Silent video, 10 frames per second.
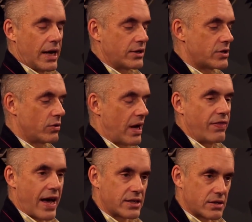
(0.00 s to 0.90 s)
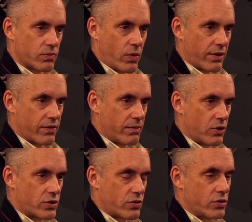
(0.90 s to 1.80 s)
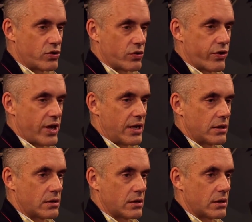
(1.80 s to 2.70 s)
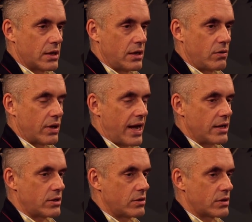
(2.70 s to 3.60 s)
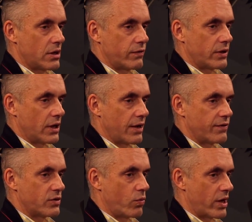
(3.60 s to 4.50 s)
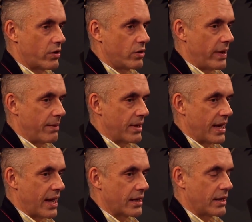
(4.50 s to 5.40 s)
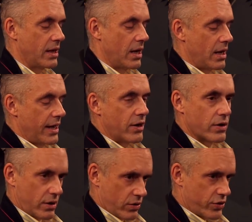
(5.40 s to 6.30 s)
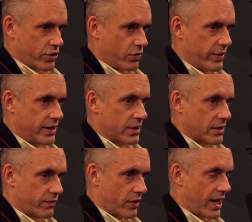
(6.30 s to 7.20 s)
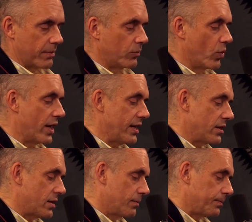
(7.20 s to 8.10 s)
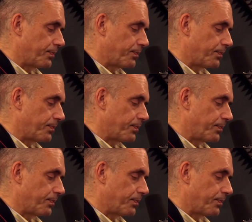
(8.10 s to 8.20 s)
And that's one of the most crucial things that you can ask yourself in life is, what are you aiming at? And here, there's two reasons for that. One is